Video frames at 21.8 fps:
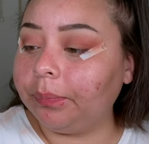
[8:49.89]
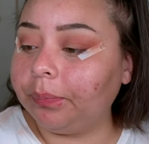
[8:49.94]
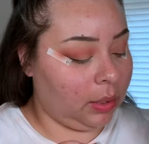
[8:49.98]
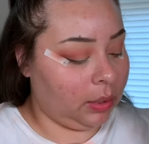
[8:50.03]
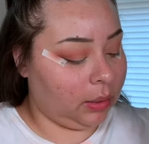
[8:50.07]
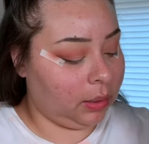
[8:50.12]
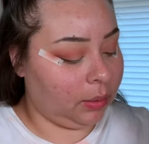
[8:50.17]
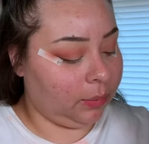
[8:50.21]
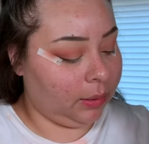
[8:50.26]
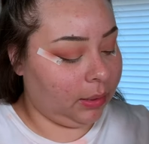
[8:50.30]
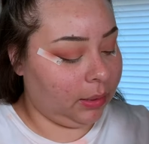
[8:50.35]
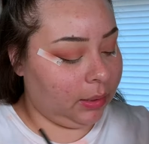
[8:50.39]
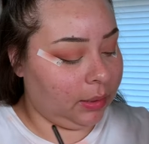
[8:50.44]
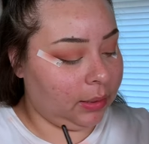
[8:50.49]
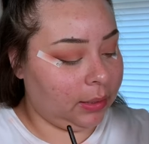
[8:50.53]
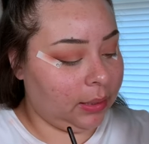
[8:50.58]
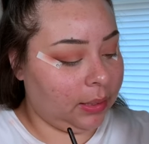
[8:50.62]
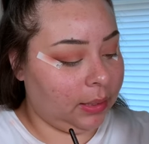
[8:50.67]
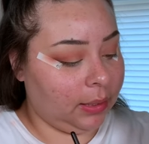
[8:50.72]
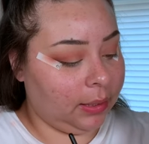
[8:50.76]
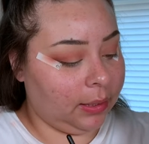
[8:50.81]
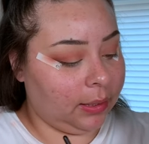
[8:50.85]
Okay, so we're gonna
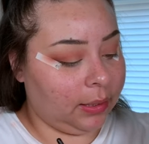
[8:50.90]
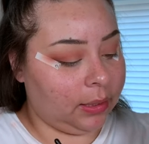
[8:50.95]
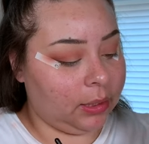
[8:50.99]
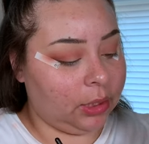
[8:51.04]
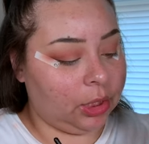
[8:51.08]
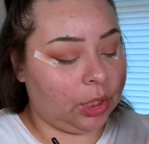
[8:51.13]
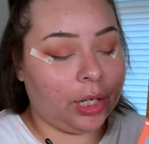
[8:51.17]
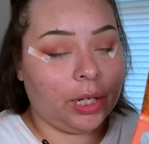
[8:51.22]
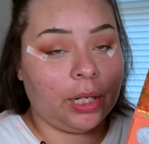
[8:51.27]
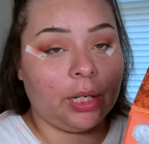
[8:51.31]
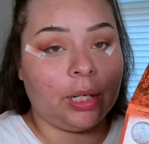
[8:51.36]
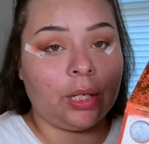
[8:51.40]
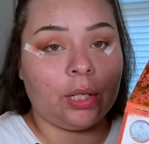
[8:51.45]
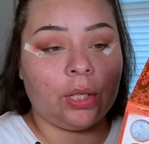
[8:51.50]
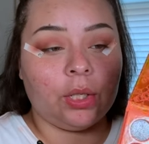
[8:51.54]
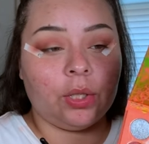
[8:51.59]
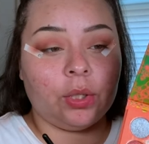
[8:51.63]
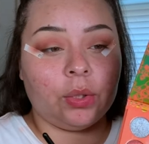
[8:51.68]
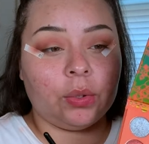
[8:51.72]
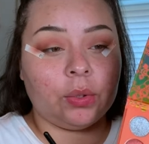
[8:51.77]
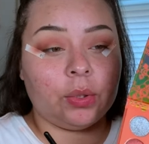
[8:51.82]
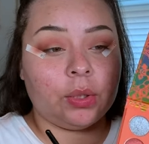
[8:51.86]
take this shade
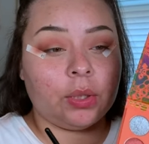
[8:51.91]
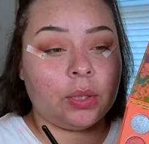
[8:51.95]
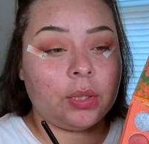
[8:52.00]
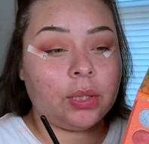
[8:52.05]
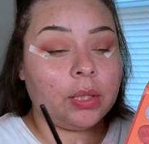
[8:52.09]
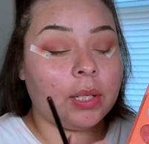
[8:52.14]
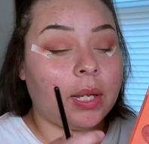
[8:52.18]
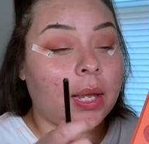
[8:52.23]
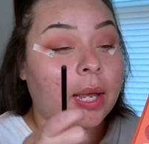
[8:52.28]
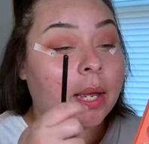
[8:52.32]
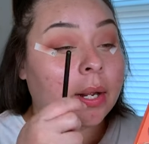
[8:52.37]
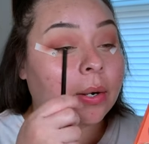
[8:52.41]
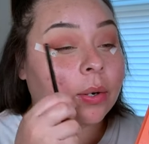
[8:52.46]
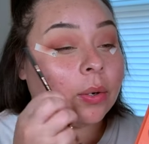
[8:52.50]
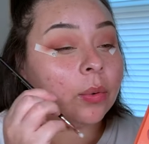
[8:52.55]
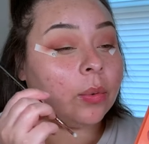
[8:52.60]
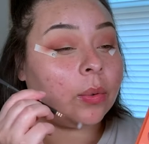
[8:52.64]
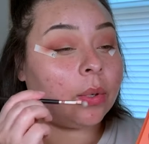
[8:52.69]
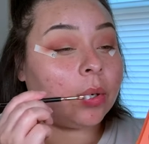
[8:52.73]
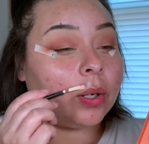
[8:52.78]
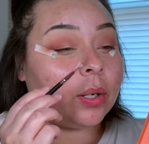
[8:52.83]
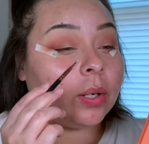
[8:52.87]
closer to the outer
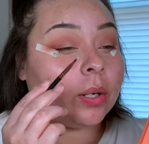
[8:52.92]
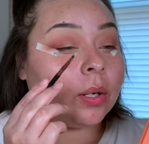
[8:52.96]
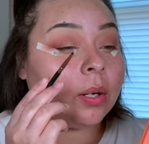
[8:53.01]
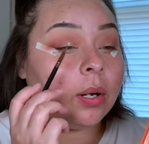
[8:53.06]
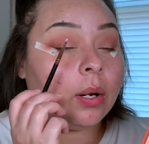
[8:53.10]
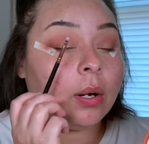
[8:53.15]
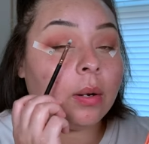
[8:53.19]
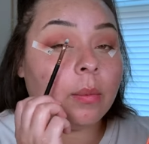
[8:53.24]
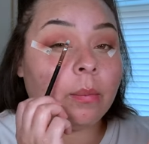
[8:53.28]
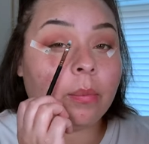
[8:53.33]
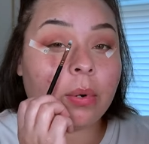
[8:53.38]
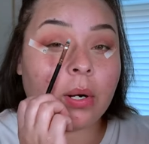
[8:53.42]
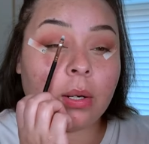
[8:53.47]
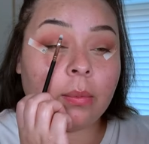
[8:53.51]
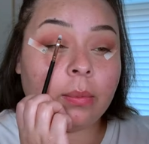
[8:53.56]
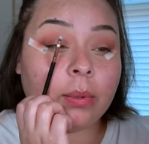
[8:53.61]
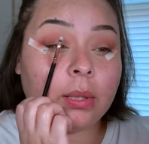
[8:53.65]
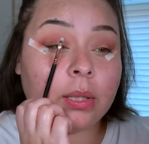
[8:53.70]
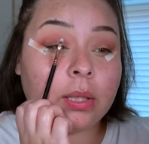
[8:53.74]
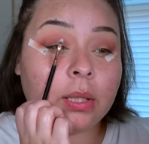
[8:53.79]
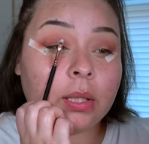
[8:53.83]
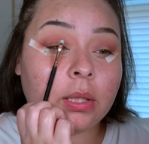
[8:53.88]
corner,
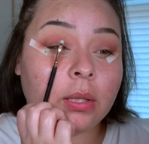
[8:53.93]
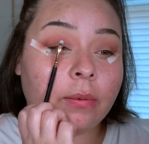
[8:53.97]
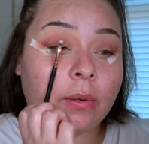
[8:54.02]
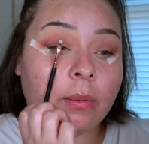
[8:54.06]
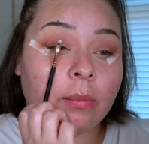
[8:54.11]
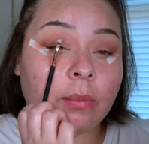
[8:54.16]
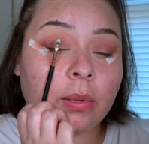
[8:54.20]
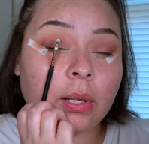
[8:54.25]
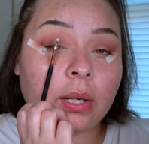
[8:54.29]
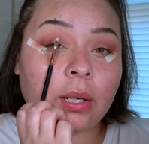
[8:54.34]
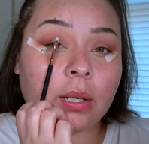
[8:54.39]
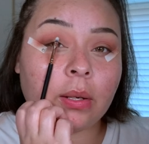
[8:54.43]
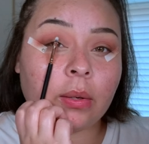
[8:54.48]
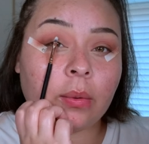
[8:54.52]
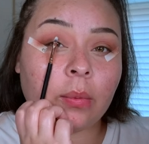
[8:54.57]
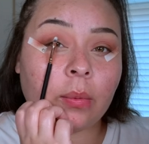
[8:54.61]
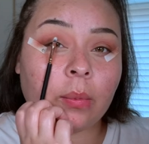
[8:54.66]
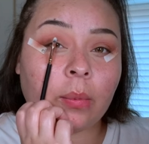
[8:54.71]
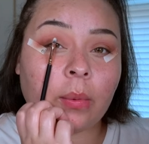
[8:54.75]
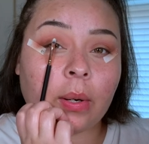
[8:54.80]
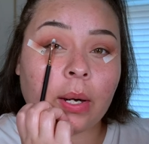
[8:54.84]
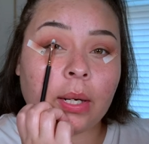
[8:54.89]
probably just from like
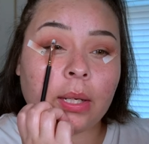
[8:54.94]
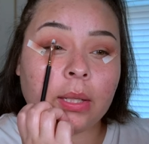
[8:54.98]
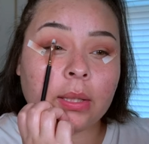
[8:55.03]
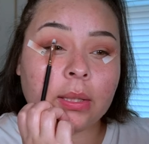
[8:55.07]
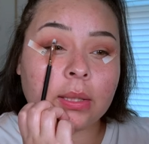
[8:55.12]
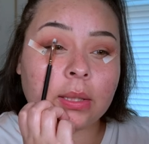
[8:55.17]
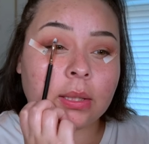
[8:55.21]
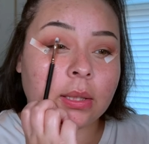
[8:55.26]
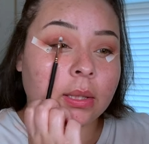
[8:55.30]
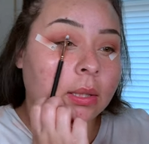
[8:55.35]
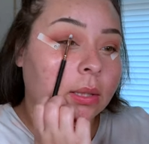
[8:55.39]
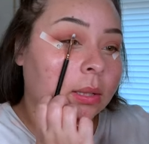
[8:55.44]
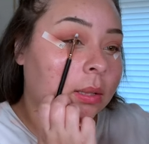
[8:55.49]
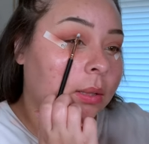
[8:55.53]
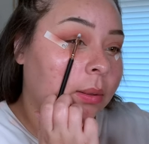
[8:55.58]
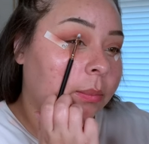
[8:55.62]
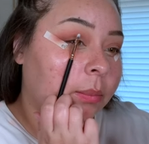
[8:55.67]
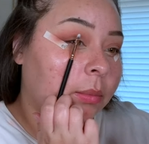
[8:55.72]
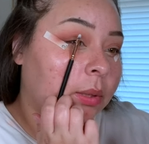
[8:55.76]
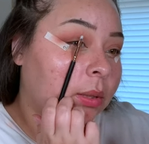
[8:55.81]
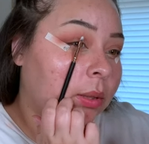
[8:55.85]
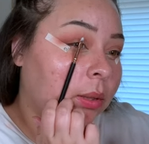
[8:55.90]
right,
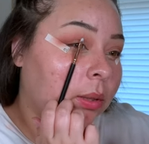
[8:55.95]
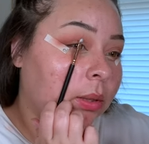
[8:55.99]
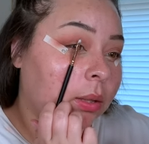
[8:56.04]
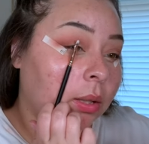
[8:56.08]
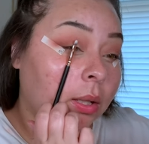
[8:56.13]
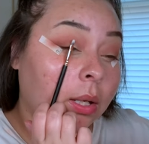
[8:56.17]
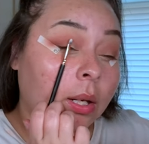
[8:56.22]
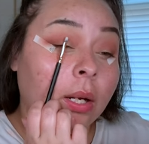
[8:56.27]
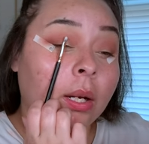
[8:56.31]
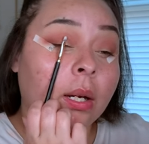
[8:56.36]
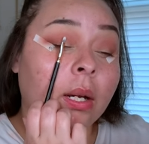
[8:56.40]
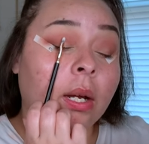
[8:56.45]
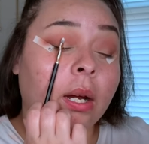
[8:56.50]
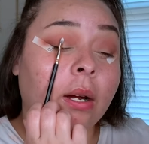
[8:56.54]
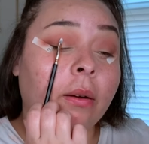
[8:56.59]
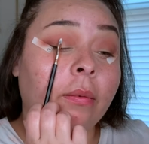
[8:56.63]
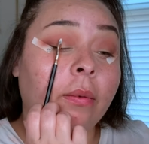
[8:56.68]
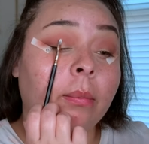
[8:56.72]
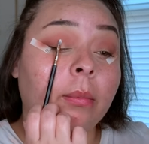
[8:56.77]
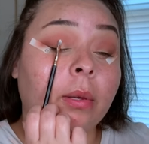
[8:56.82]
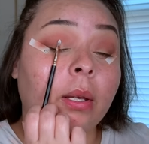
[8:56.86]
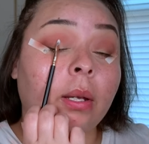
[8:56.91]
let me see, yeah,
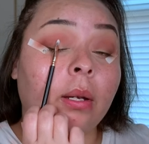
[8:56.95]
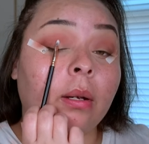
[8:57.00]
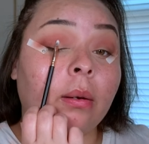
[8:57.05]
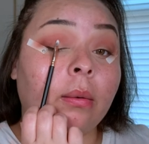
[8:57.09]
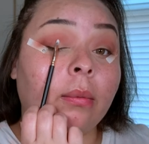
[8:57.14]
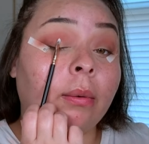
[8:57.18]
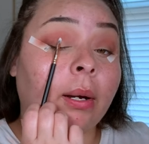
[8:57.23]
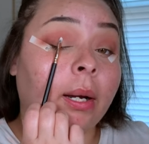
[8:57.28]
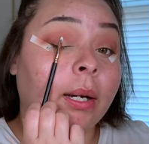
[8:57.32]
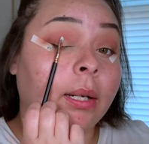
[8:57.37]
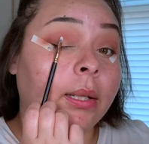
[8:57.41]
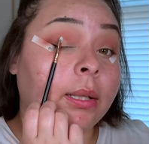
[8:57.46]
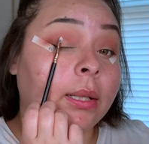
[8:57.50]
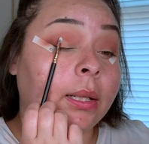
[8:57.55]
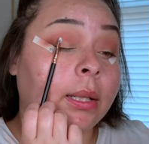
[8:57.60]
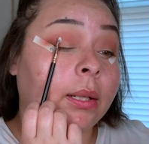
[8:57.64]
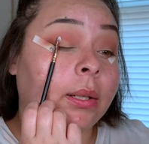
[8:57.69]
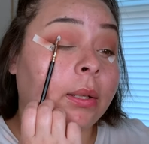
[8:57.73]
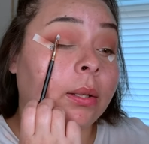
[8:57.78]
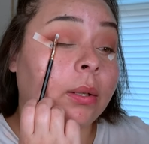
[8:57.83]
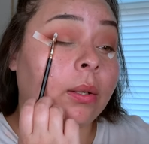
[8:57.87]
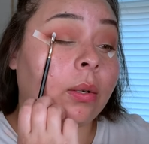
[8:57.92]
from like right
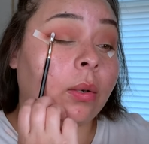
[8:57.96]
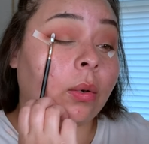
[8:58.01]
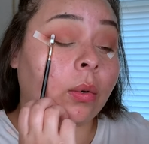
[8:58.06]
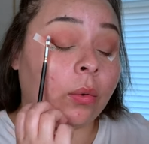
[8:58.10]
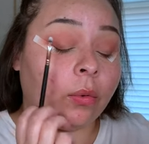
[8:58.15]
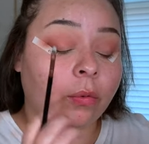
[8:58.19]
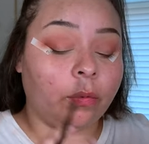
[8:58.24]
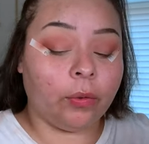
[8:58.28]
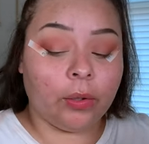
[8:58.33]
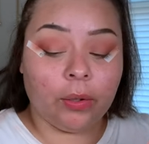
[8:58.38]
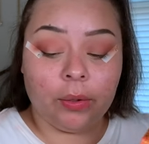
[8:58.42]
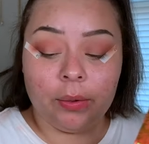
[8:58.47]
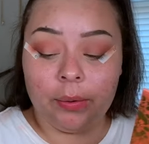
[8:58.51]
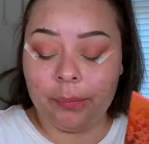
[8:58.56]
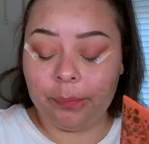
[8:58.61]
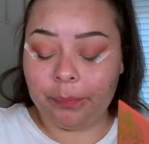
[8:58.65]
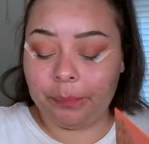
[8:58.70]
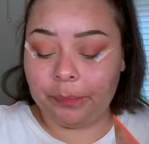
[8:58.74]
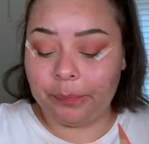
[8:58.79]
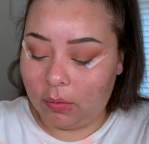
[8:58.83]
here over.